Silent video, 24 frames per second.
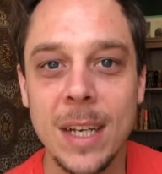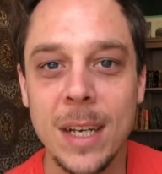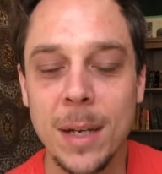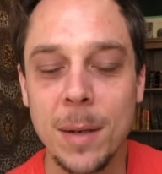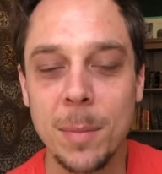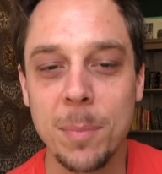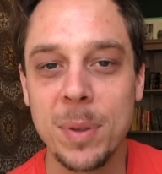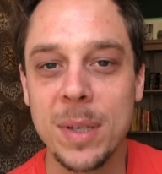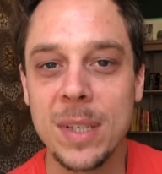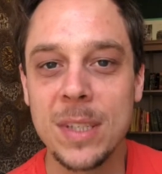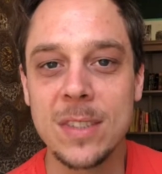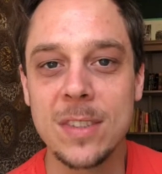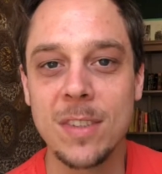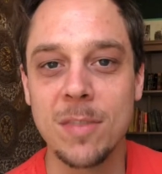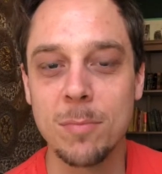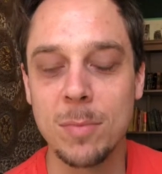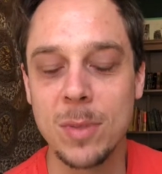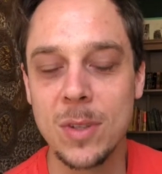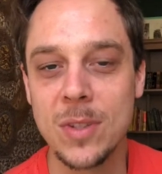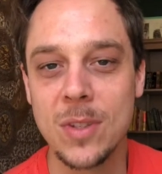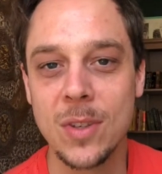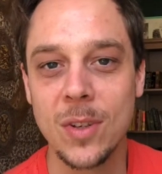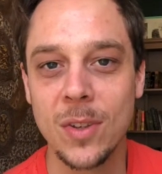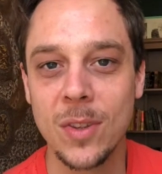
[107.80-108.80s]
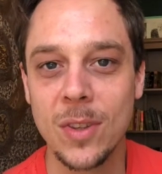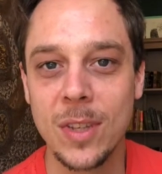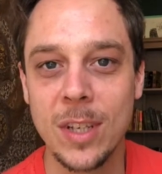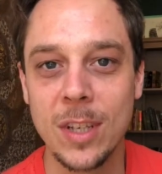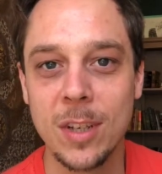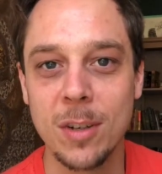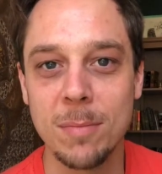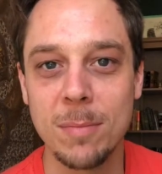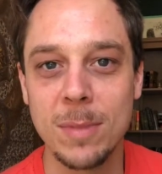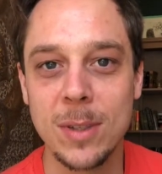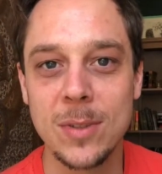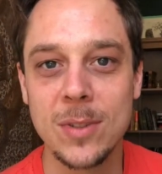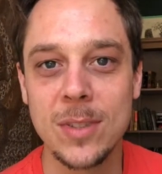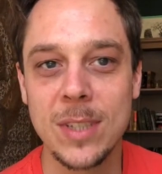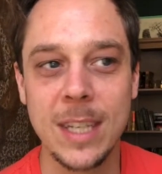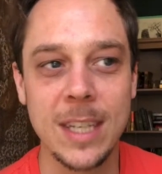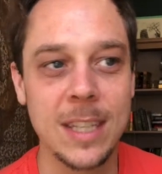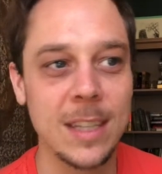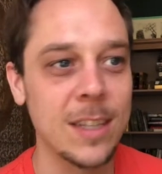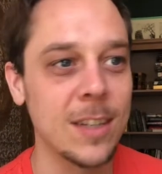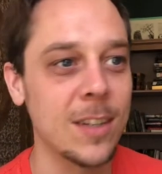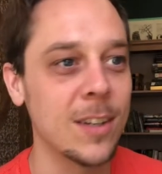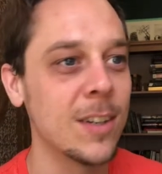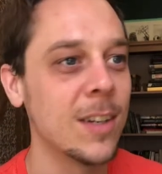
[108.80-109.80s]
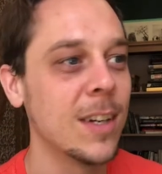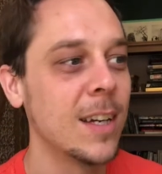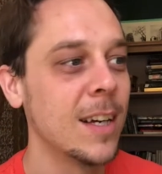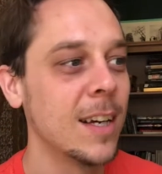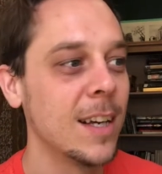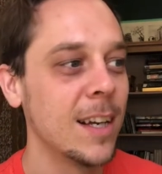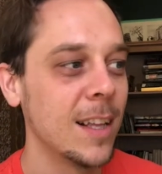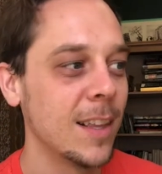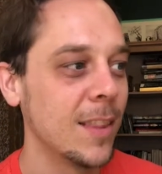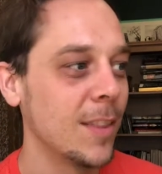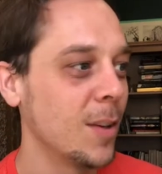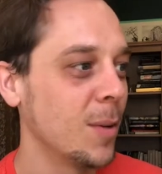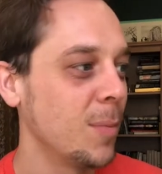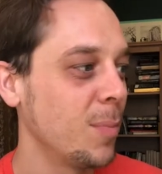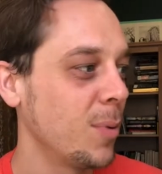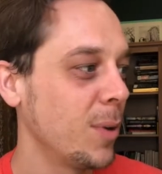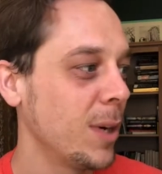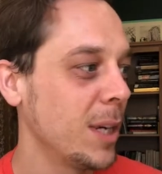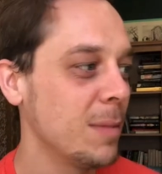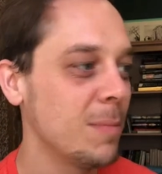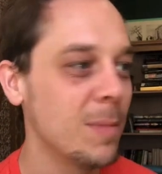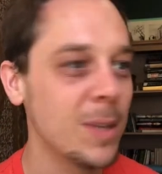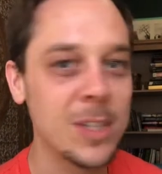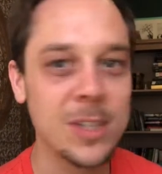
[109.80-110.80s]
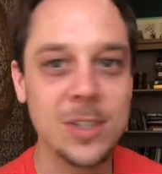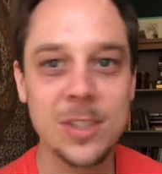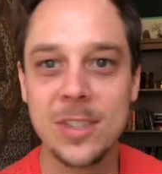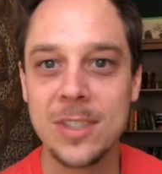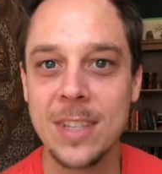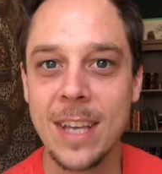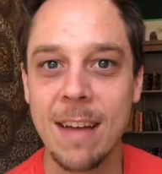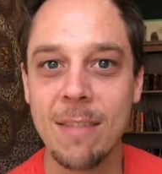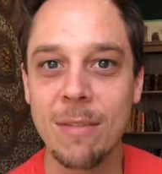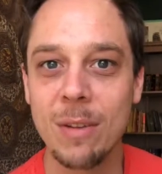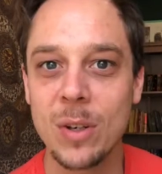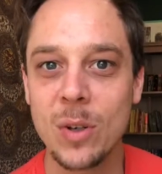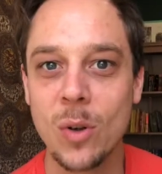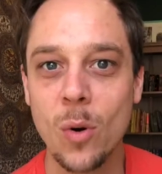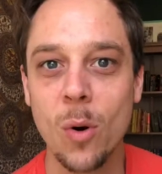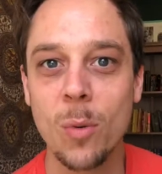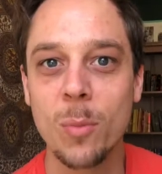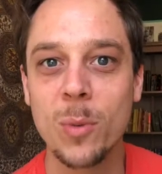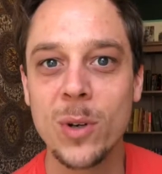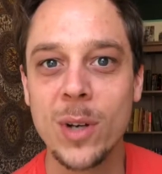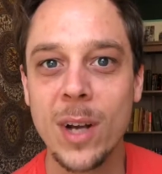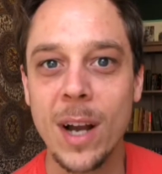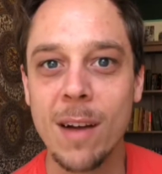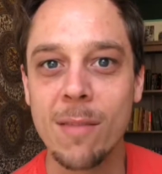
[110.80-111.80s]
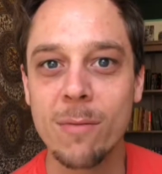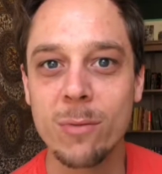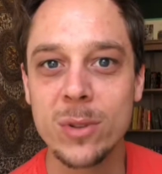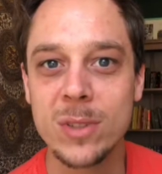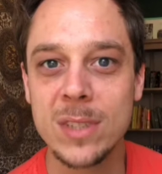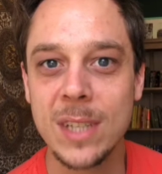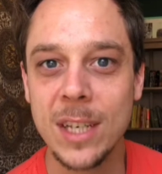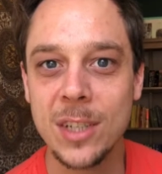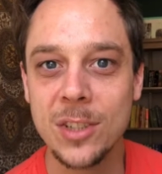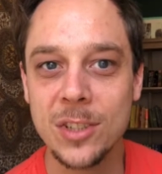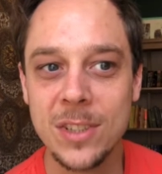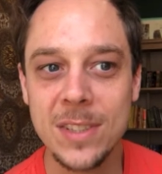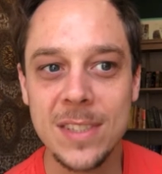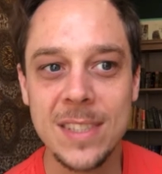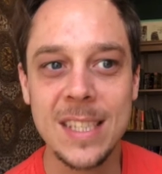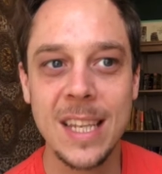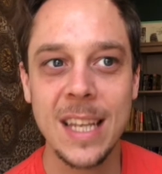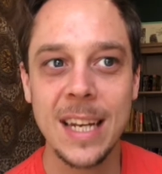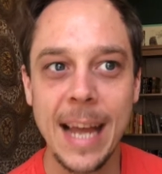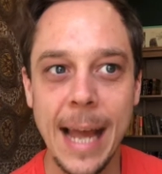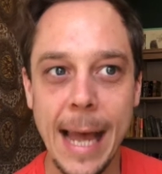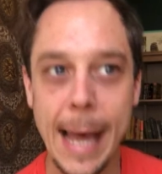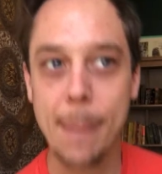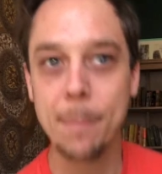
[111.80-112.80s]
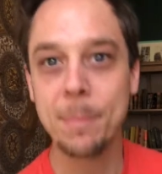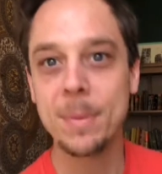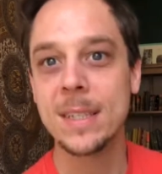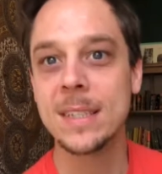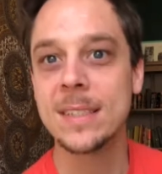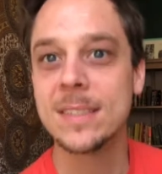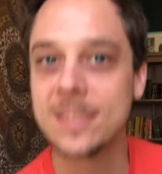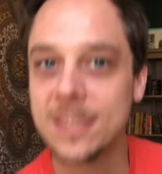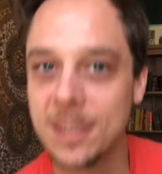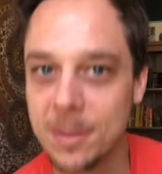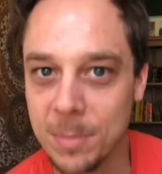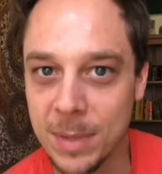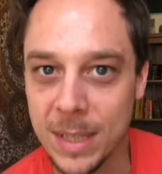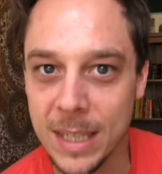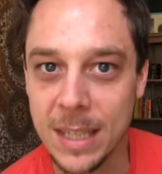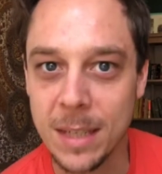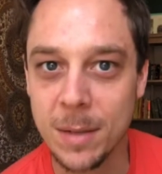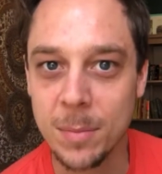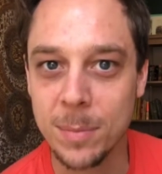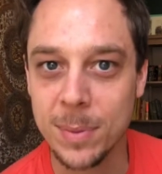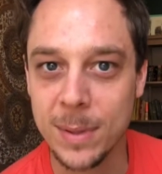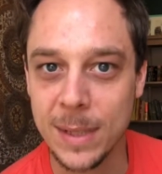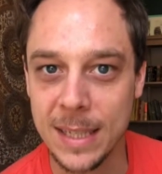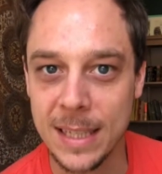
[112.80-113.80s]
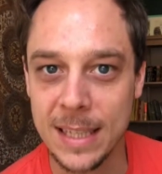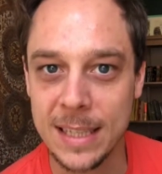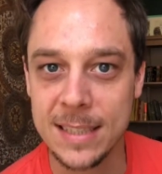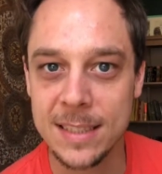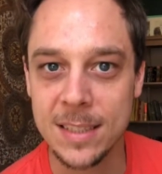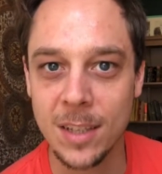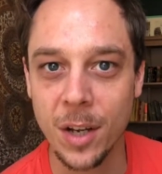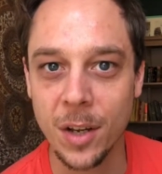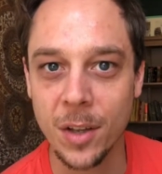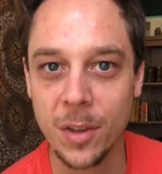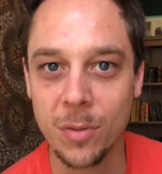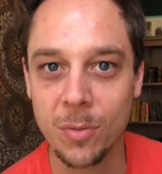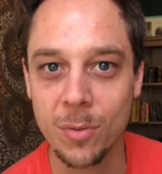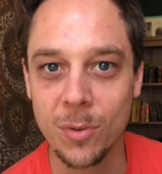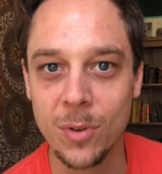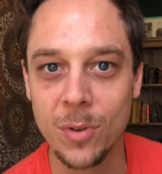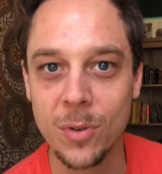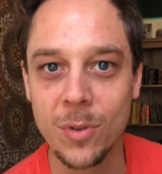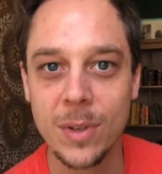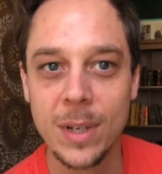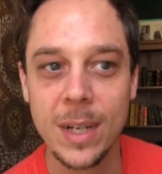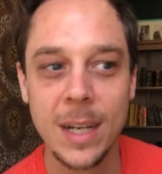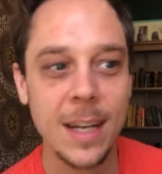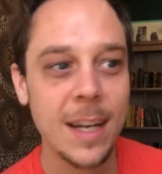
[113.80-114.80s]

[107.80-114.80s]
piece of musical theater music. They're pretty much just having normal conversations that happen to be completely sung through.